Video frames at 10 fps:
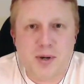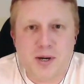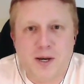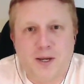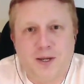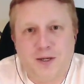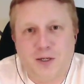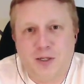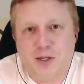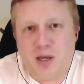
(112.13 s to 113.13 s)

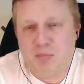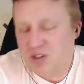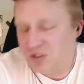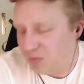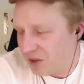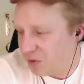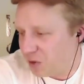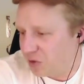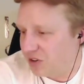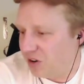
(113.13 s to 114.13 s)
I missed my
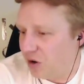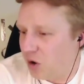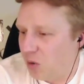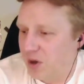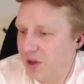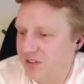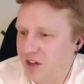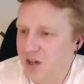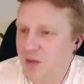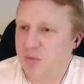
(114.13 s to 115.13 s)
first call when I
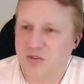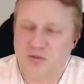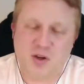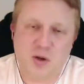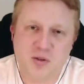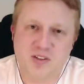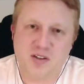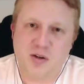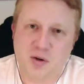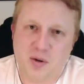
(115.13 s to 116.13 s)
signed up as a
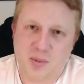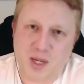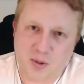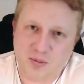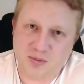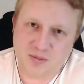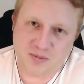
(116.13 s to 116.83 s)
volunteer about